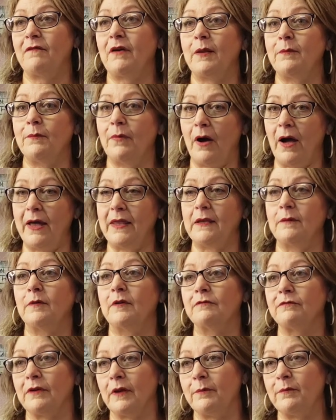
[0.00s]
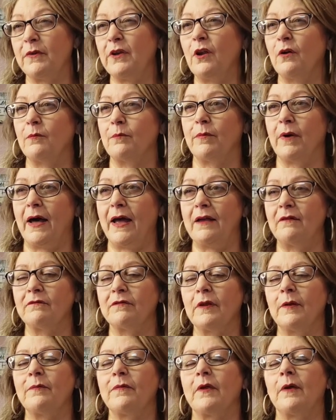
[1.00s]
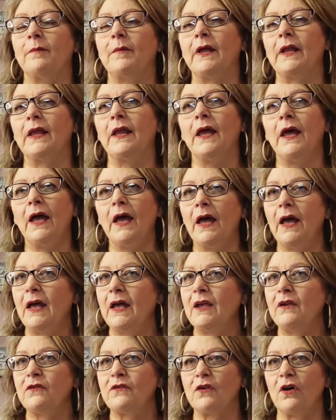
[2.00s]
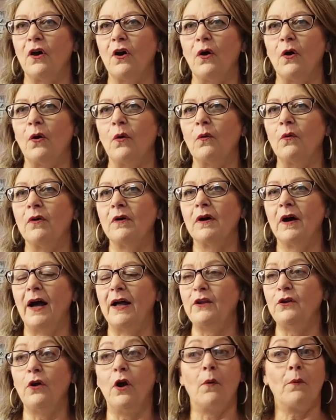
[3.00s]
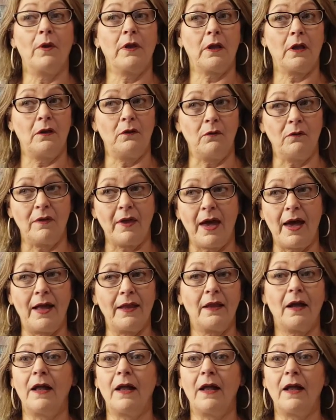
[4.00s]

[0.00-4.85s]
I'd buy them and flip, buy and flip them, and so I knew I wasn't going to do that.